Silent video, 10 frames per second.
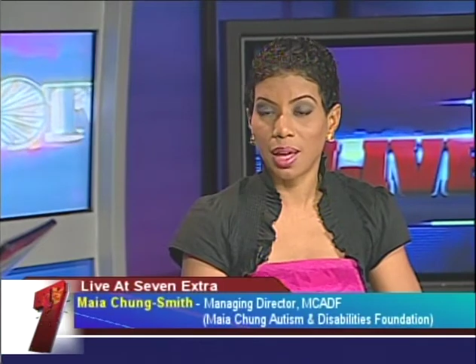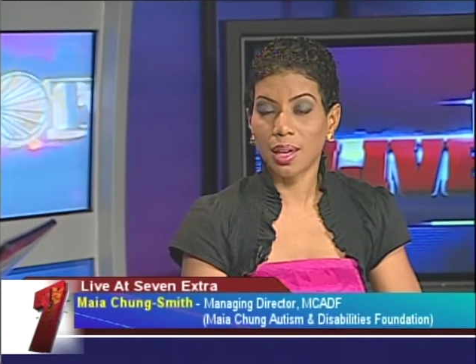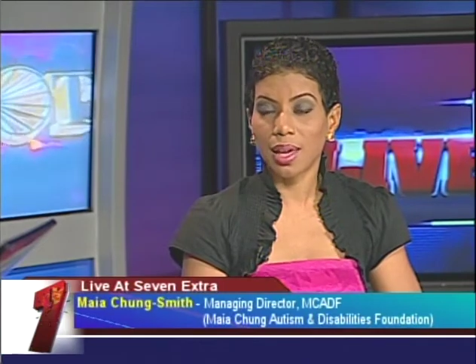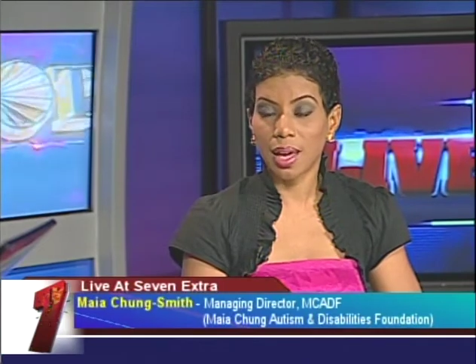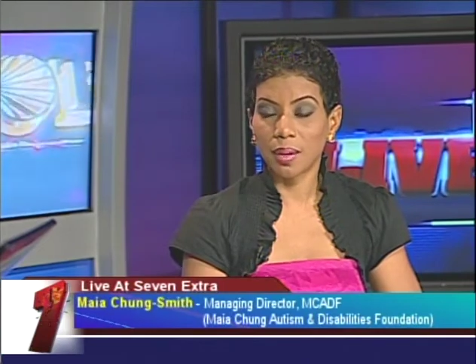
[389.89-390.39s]

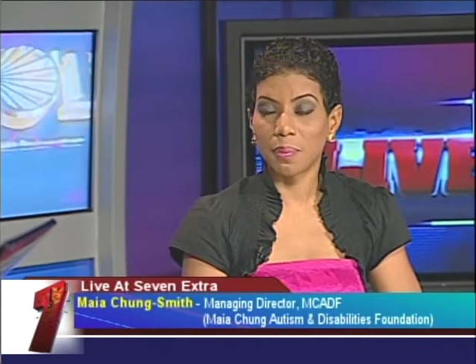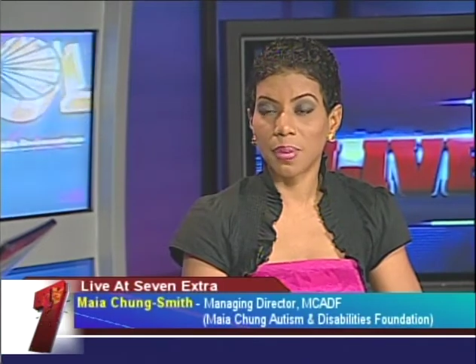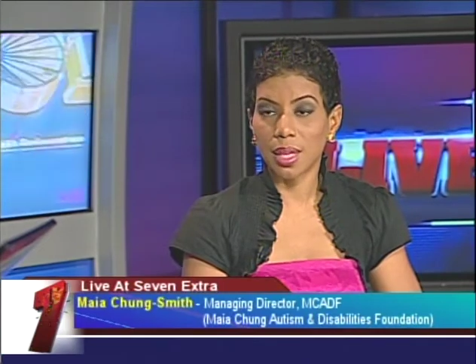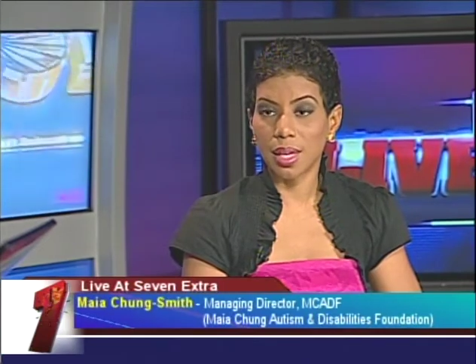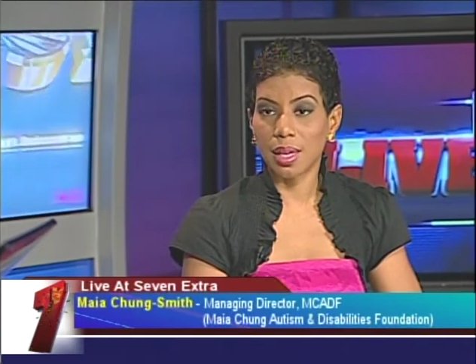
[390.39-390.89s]
can
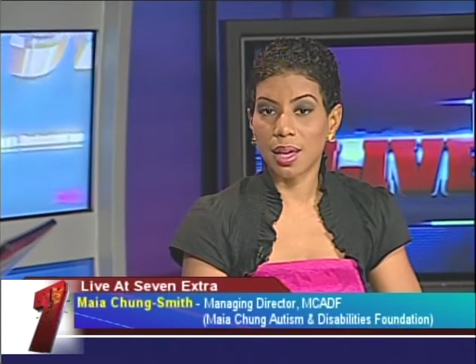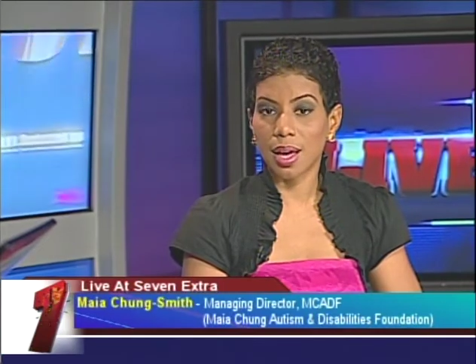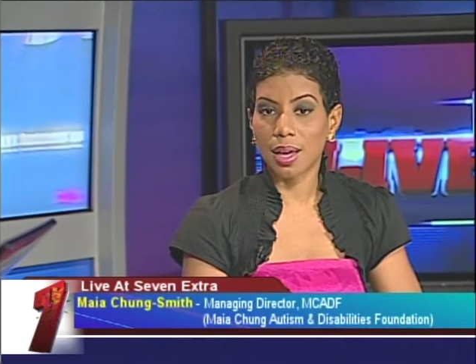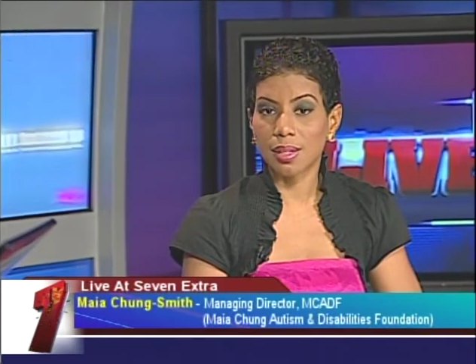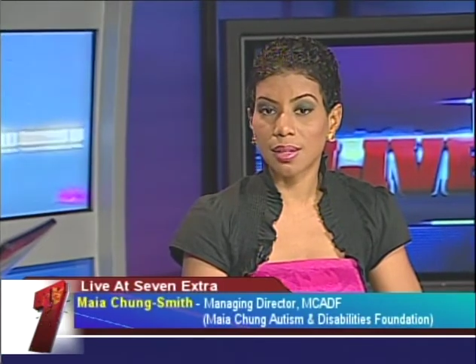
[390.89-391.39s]
be
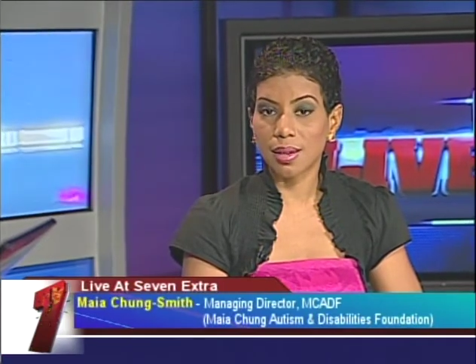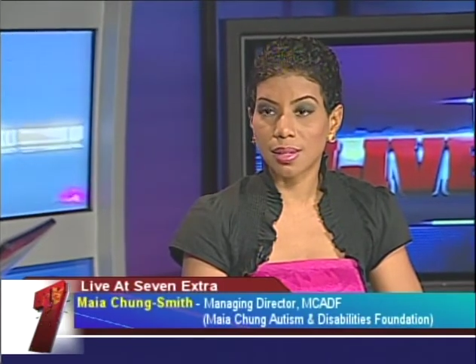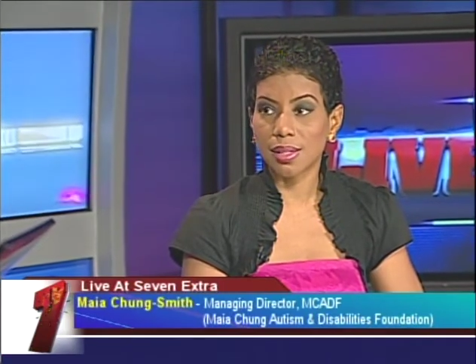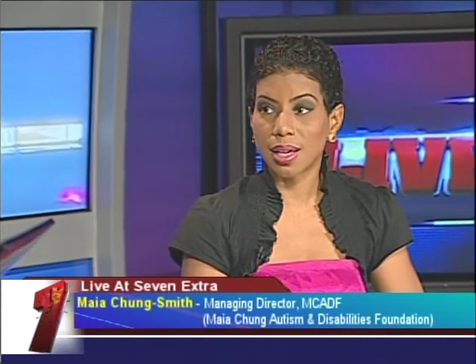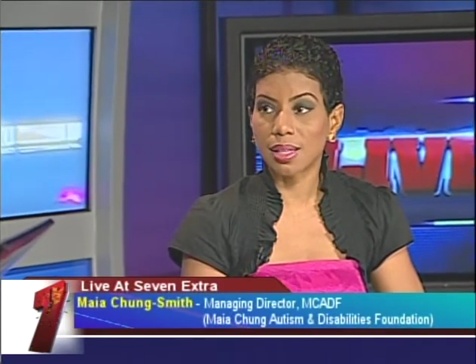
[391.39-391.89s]
as
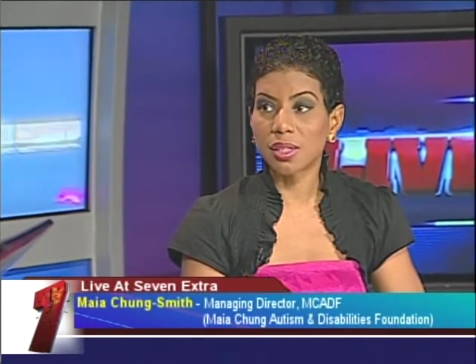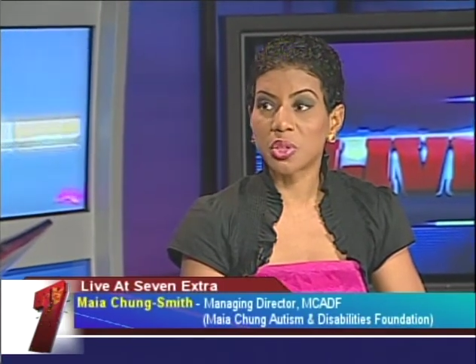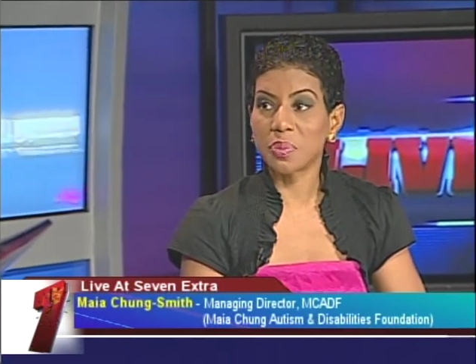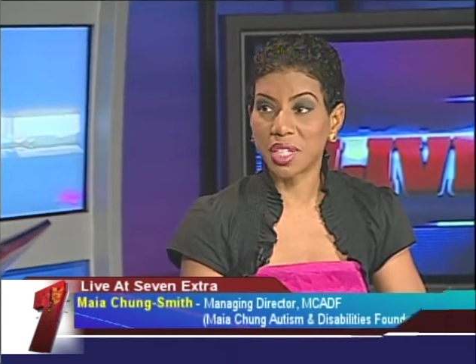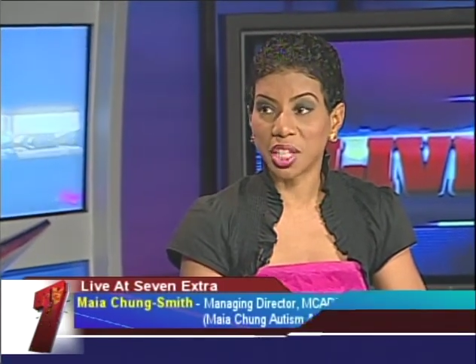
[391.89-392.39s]
costly as
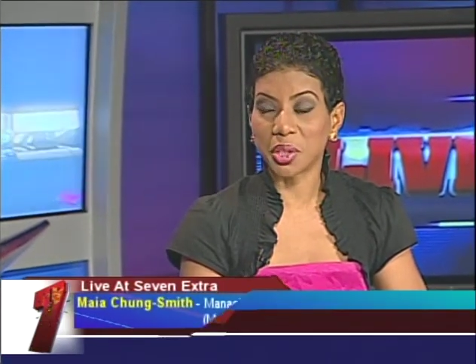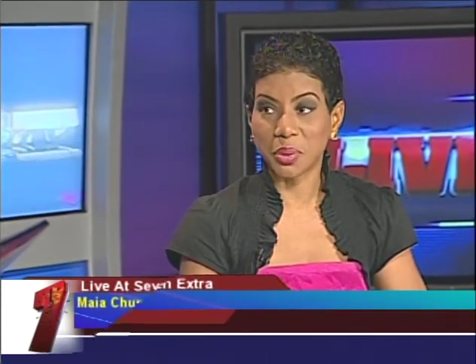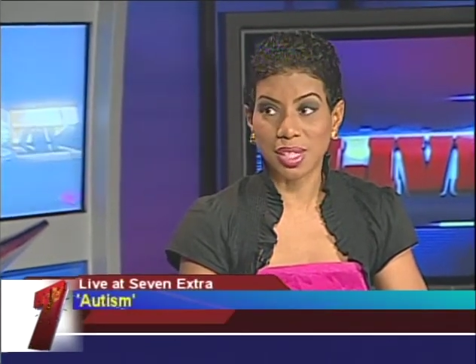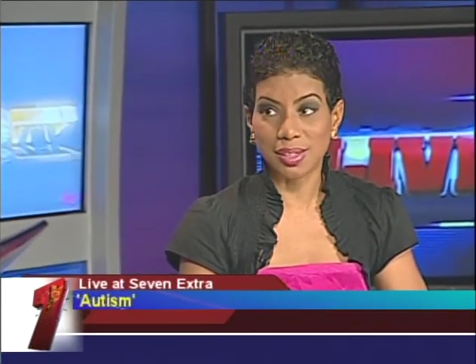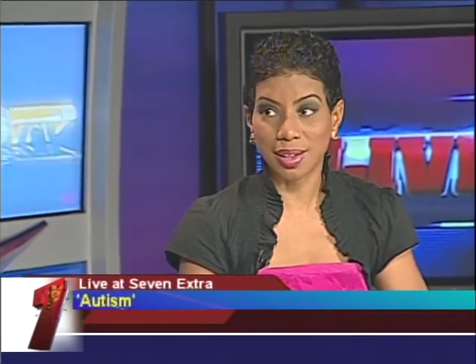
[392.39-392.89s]
$3 million
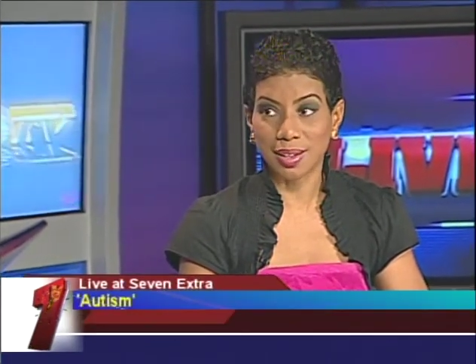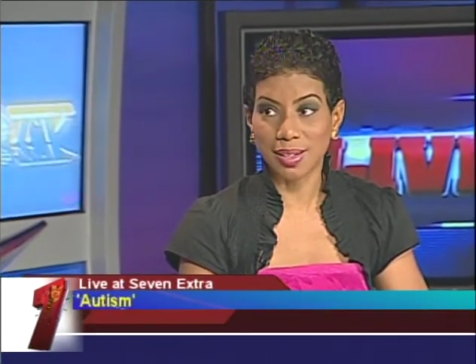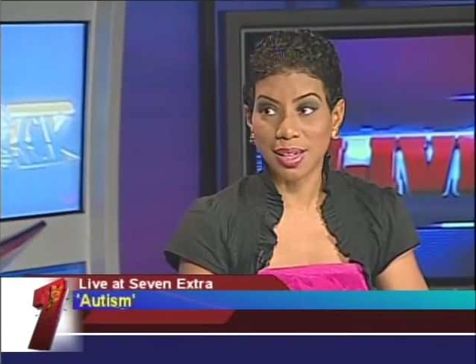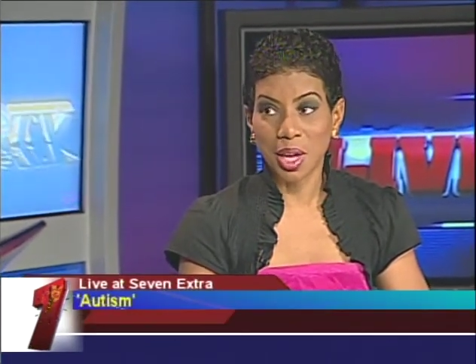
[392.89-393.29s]
US. Wow.